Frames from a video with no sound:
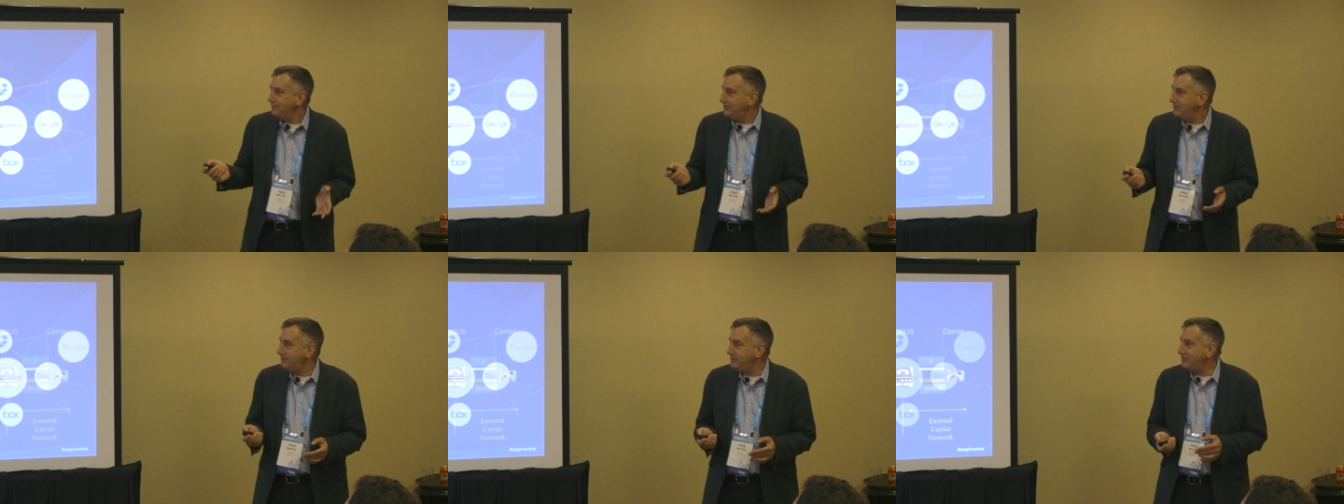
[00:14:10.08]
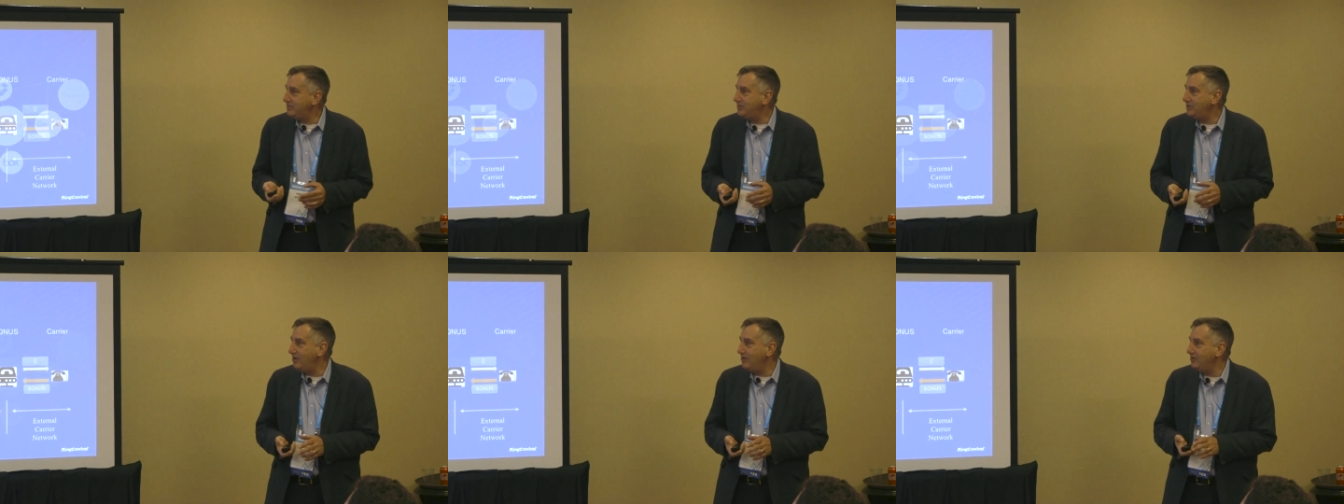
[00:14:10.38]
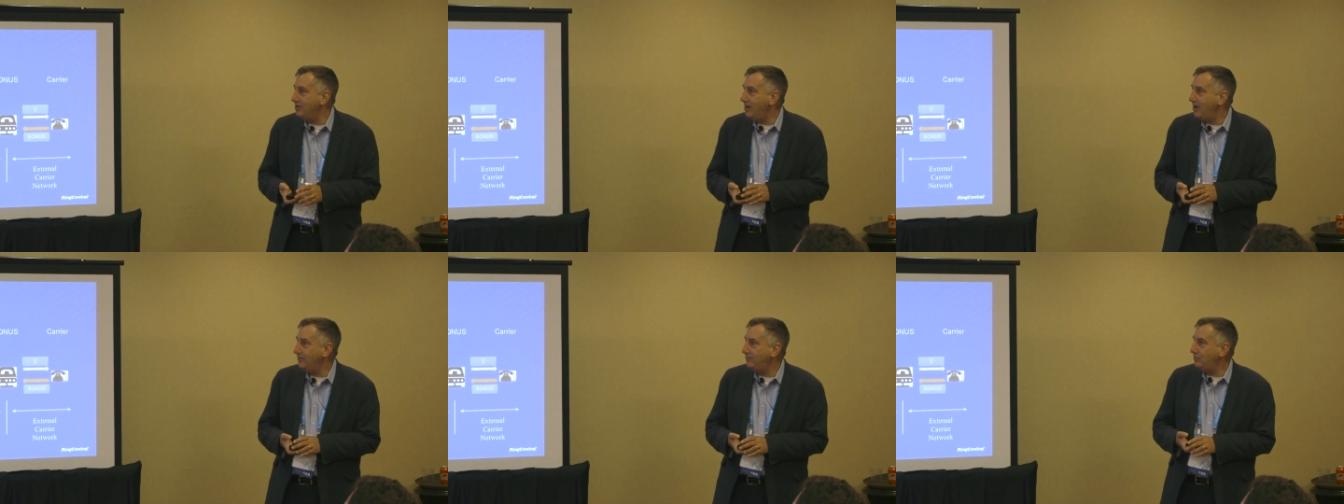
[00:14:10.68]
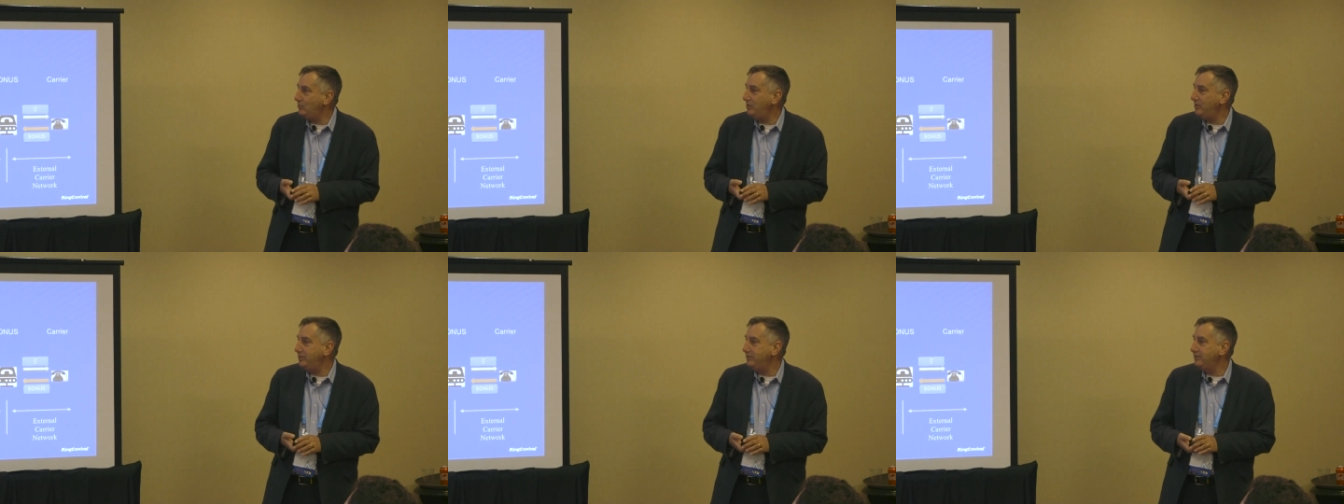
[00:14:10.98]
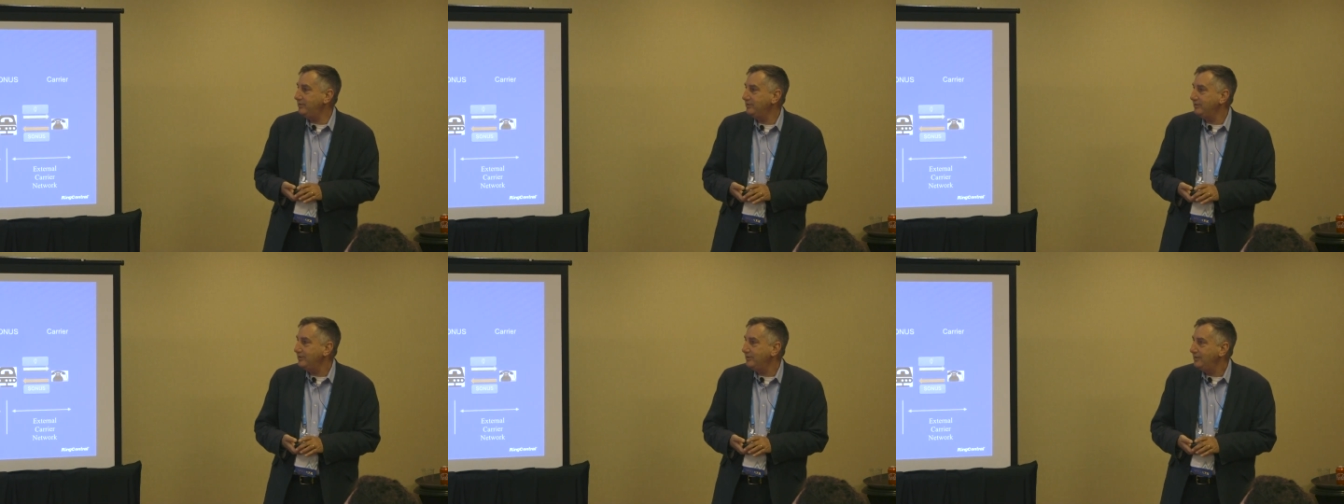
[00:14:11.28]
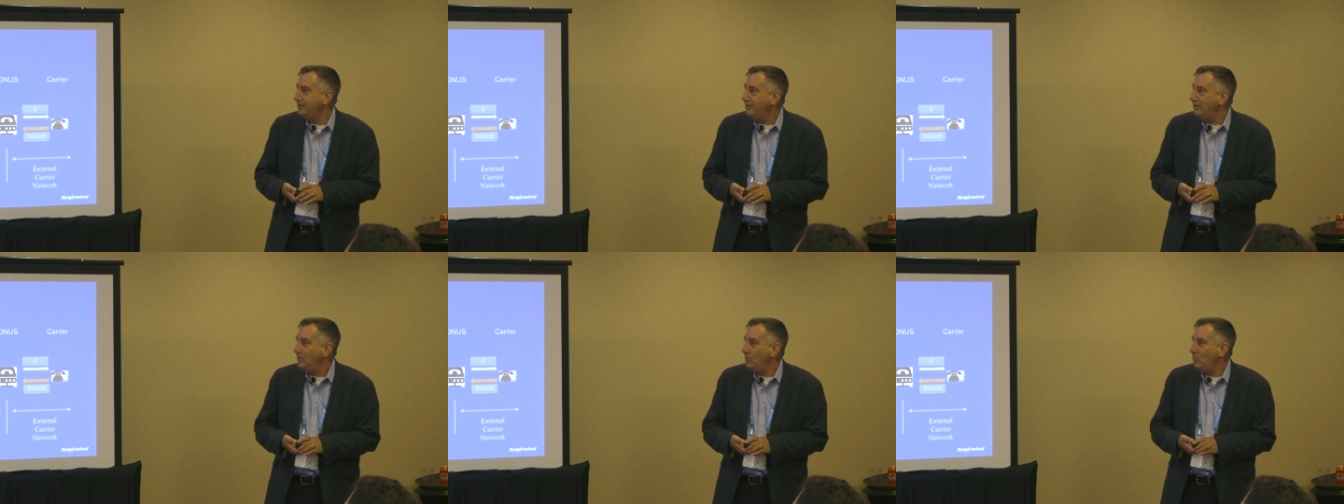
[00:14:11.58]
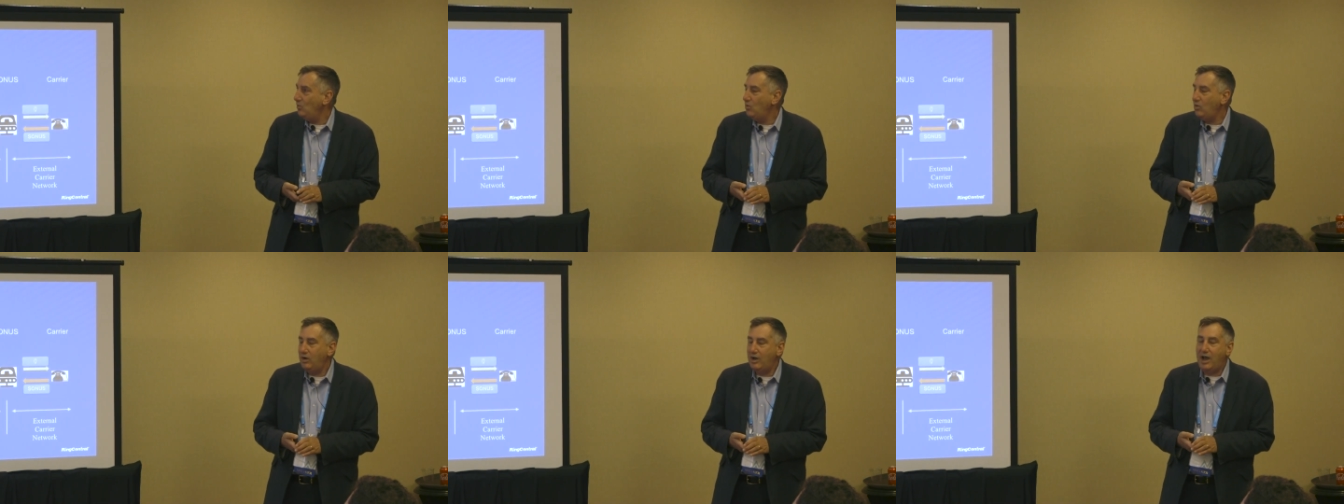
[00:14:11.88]
let's start off with,
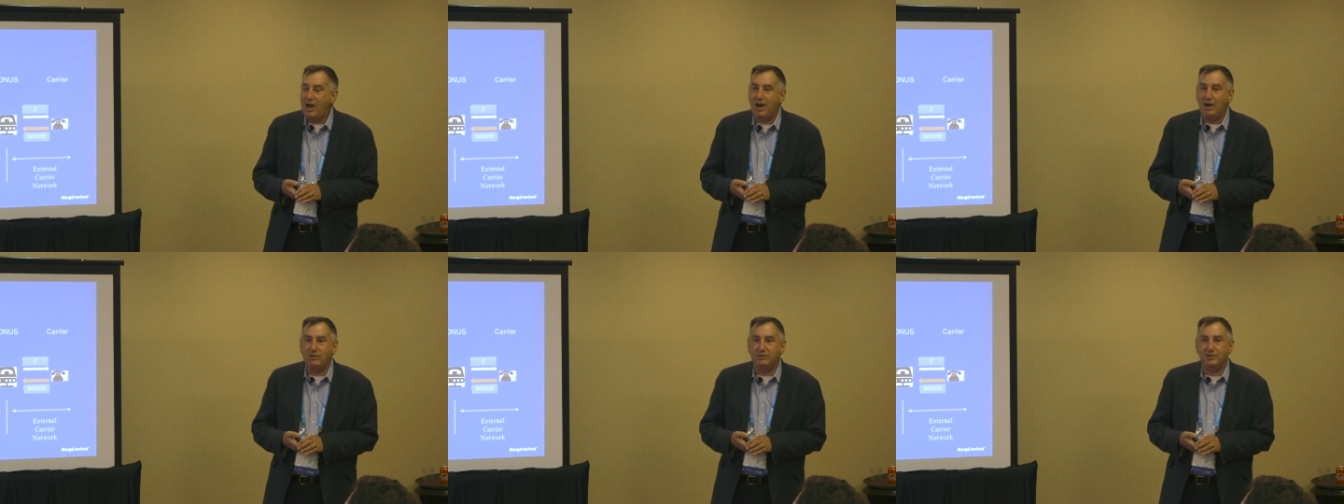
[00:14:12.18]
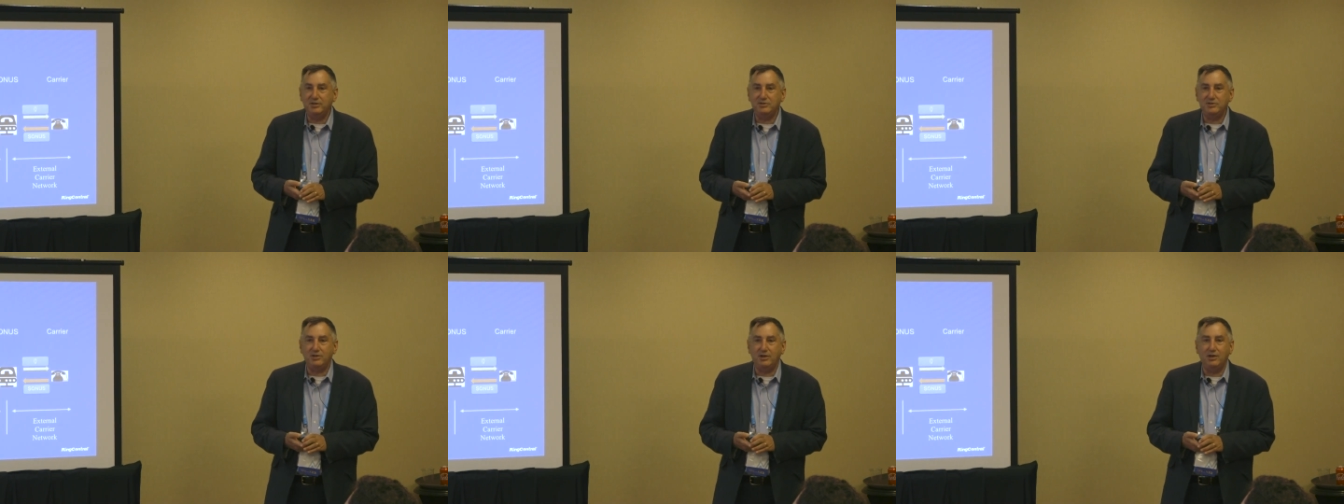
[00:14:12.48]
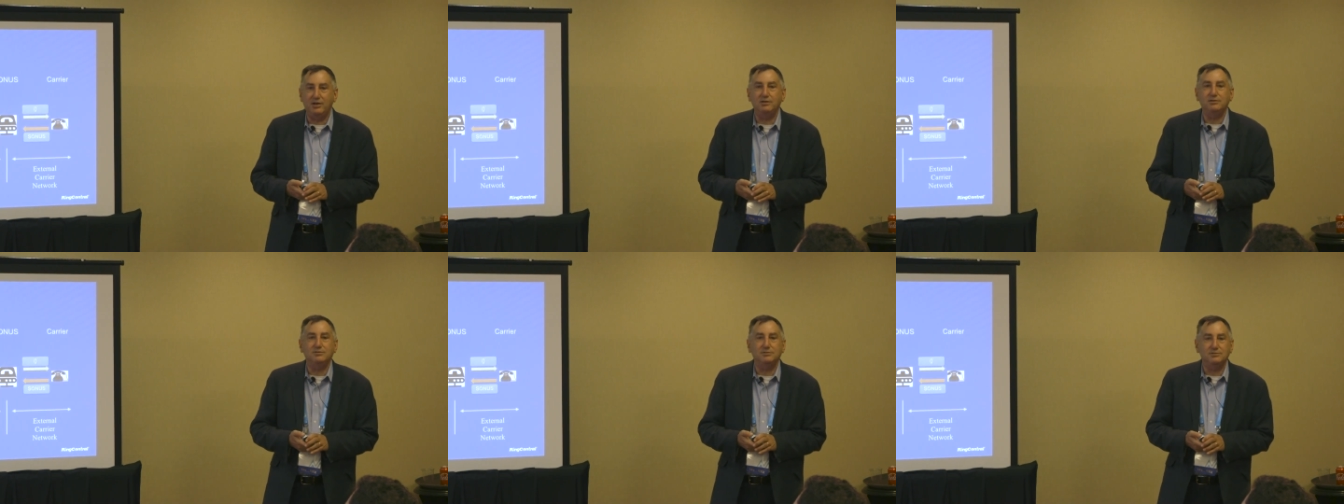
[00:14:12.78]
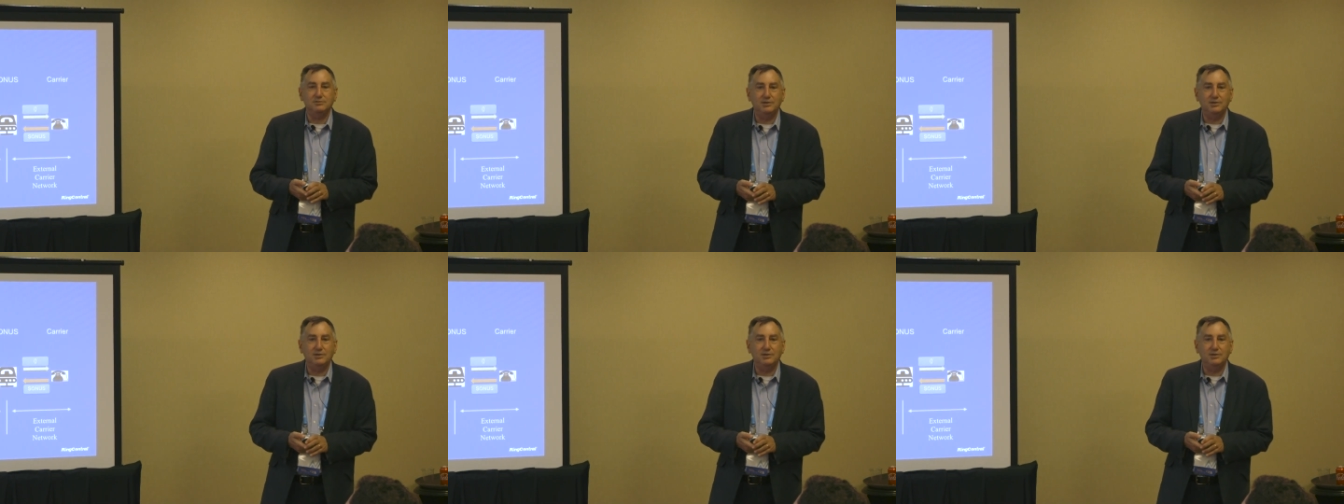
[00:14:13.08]
well, how does a